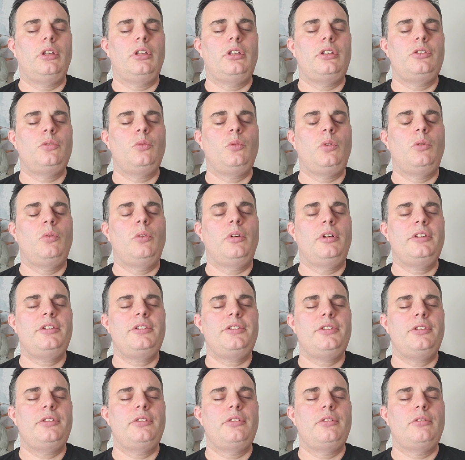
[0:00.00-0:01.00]
And we
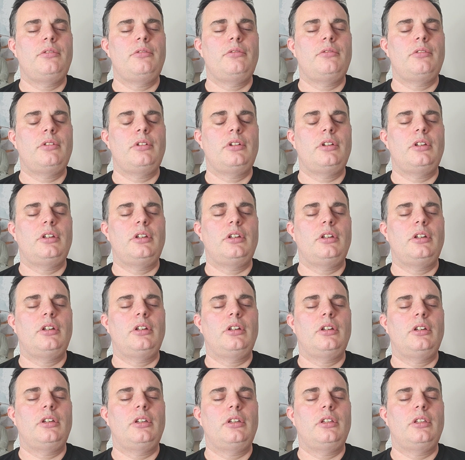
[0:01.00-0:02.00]
want to
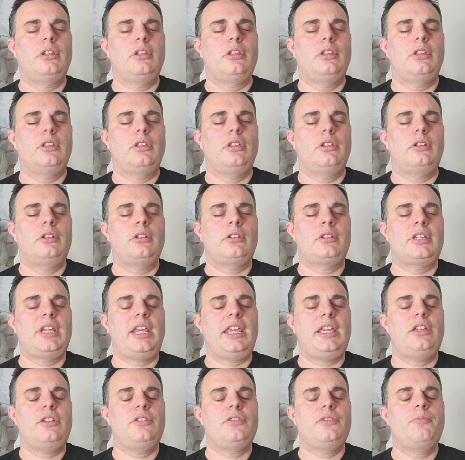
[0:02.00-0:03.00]

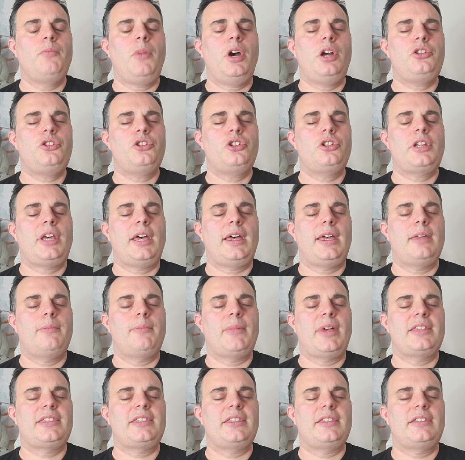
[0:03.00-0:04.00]
take as much
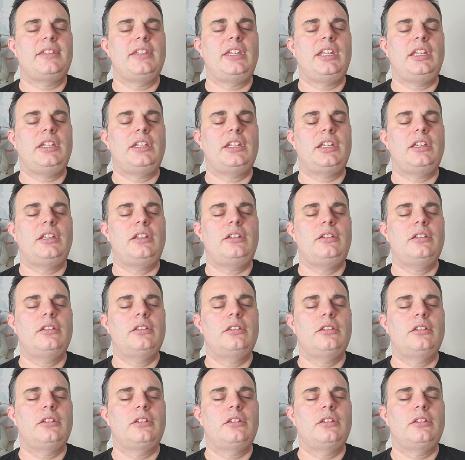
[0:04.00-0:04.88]
time as is needed